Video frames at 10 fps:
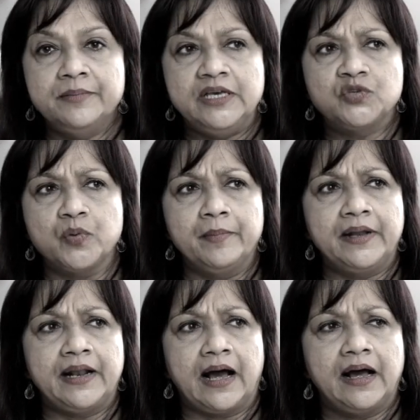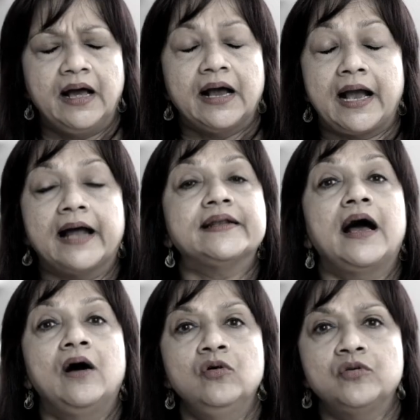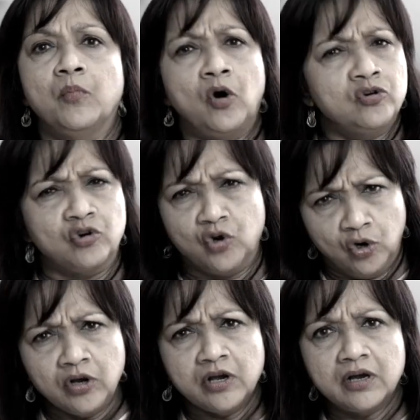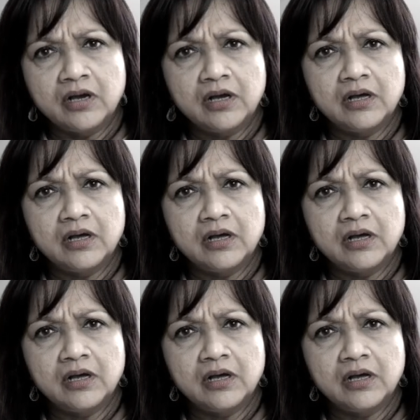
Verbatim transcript: means women are cut out more to cook?